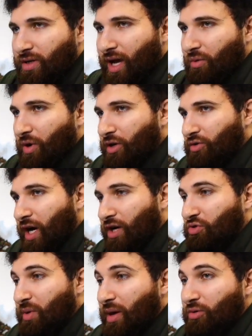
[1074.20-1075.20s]
I want you
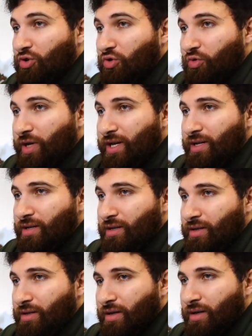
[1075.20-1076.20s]
guys to be able to read.
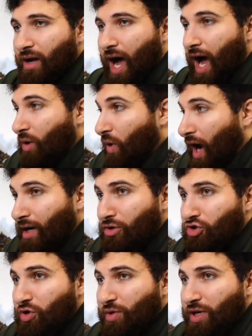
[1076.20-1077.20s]
I want
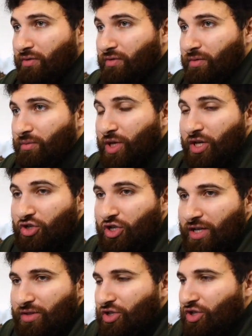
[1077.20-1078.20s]
us to be, because
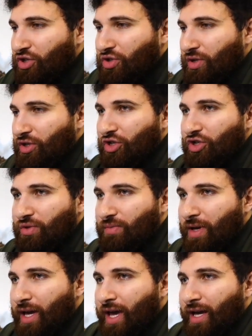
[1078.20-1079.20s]
this is,
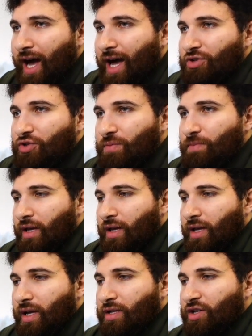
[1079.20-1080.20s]
guys,
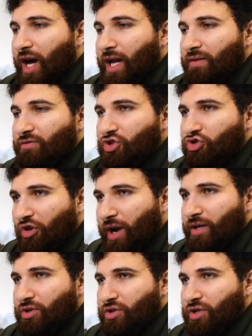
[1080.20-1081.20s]
it's kind of
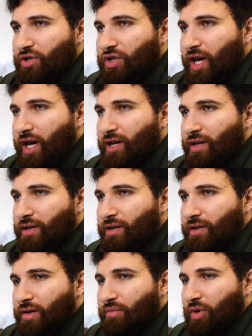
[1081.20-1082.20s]
strange to say,
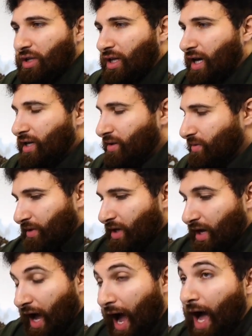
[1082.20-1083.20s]
but like,
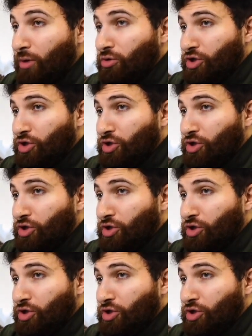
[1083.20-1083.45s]
I was